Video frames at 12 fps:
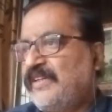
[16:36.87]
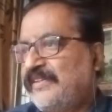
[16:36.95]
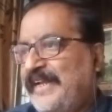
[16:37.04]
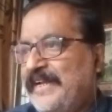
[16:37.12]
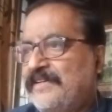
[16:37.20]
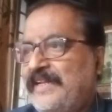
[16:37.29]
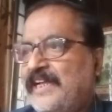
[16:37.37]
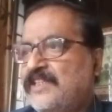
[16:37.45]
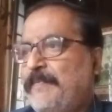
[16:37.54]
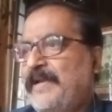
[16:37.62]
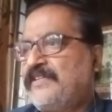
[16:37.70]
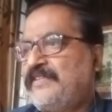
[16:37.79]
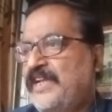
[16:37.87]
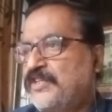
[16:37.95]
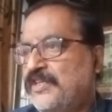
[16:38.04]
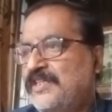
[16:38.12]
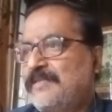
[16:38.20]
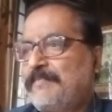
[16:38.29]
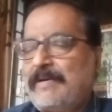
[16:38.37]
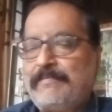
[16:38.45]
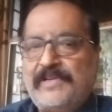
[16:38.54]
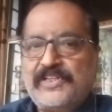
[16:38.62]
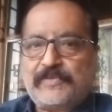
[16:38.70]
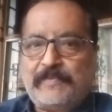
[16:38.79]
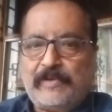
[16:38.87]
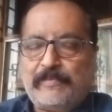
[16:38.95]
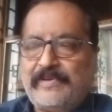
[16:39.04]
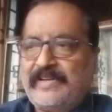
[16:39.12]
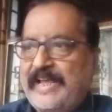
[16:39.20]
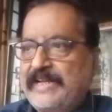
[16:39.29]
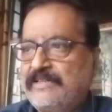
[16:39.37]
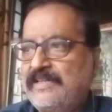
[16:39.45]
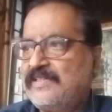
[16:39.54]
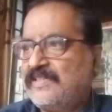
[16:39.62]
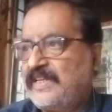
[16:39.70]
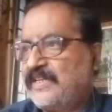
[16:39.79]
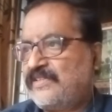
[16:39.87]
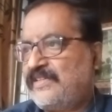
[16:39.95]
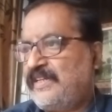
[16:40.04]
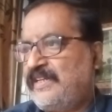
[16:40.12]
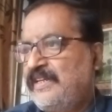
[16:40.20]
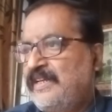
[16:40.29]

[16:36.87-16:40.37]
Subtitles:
Great Expectations, published between 1860